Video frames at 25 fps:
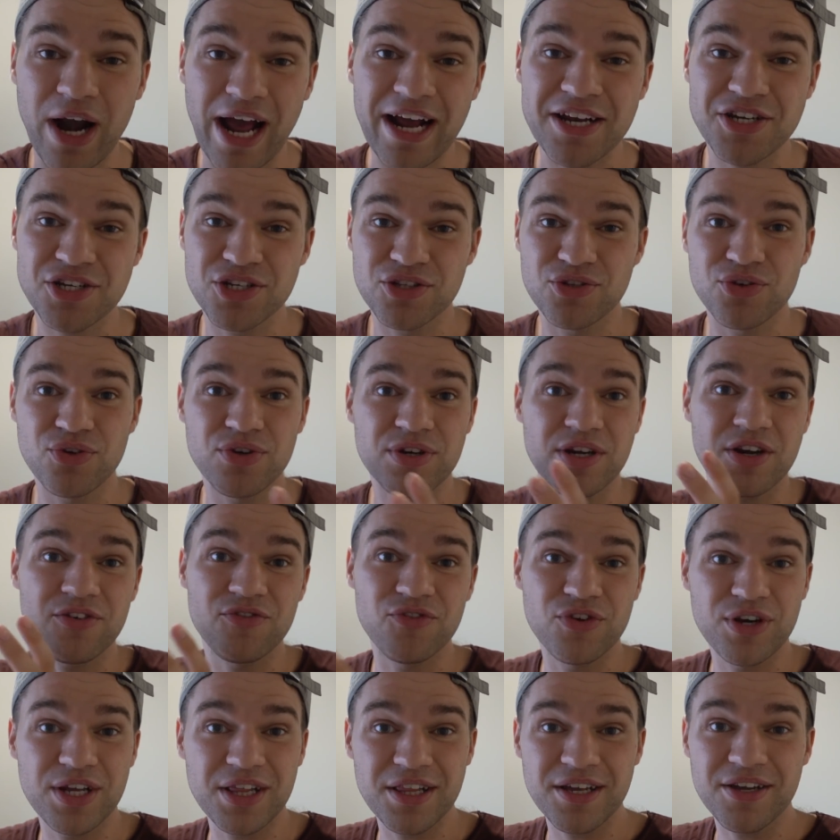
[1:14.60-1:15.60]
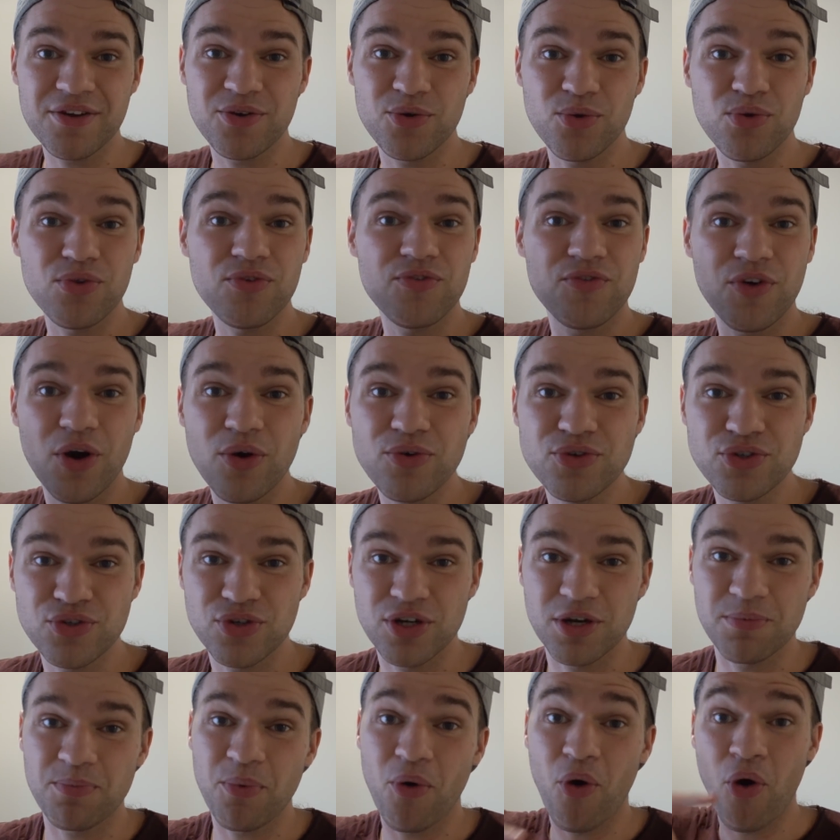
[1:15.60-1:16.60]
were actually doing a really cool road
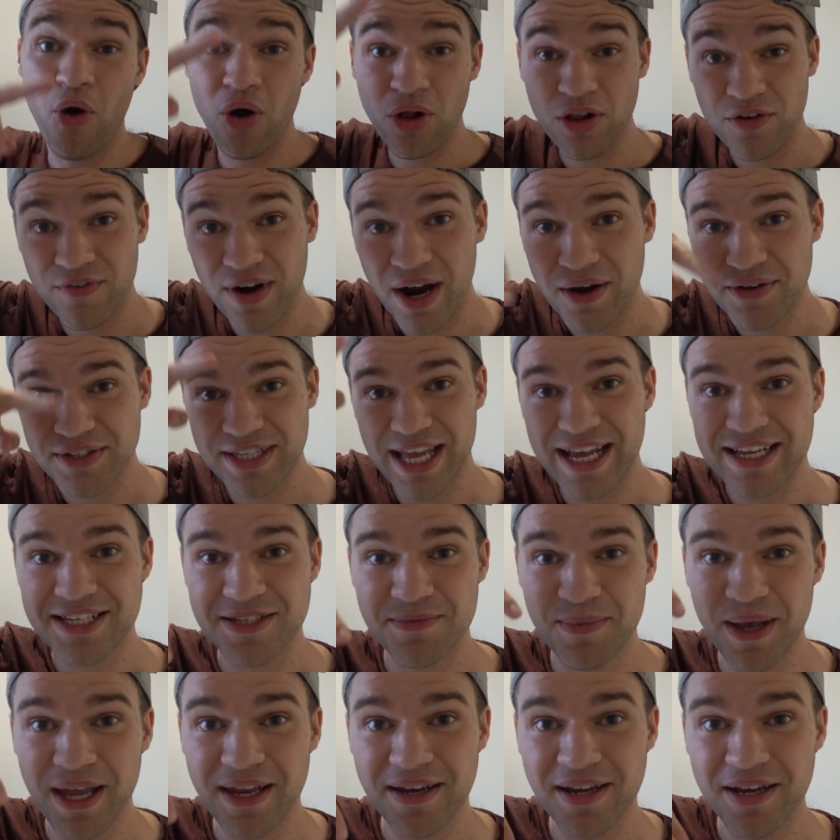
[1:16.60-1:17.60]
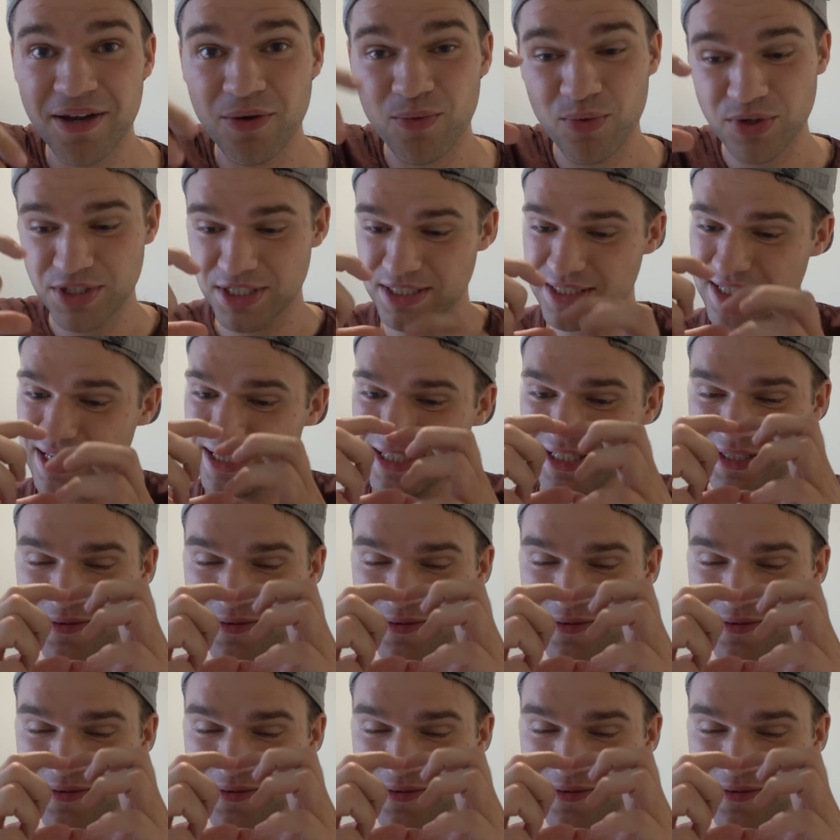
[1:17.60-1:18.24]
trip all around Tasmania, which is a